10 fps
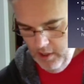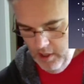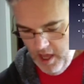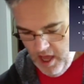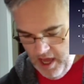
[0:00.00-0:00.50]

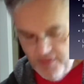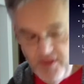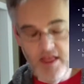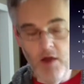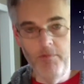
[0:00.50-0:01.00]
And I
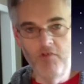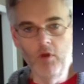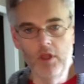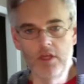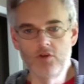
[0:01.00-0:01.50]
think that would be
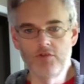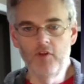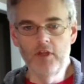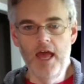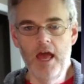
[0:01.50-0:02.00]
really
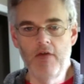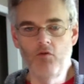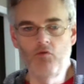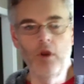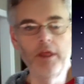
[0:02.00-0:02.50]
useful to have. It
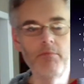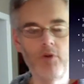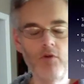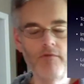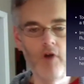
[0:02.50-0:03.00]
would really
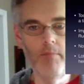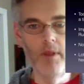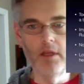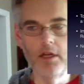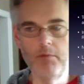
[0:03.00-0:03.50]
improve our
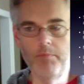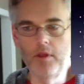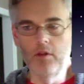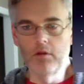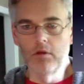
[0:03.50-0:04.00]
ability to
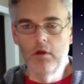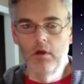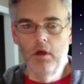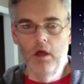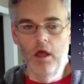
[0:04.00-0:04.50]
build
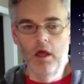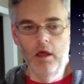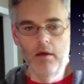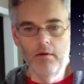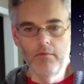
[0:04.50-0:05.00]

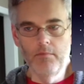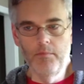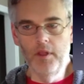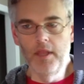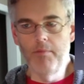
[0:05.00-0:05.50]

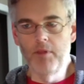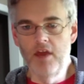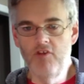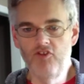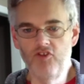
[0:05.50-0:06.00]

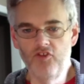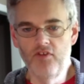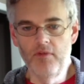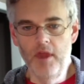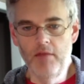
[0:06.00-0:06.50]
applications
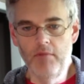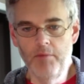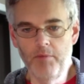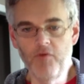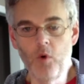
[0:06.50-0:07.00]
and
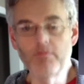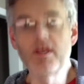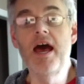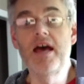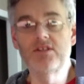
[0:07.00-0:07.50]
perform
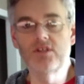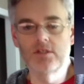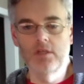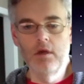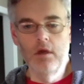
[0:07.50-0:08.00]

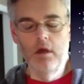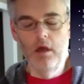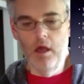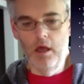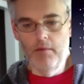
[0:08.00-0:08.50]
tasks
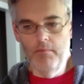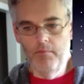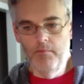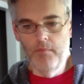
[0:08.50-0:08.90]
on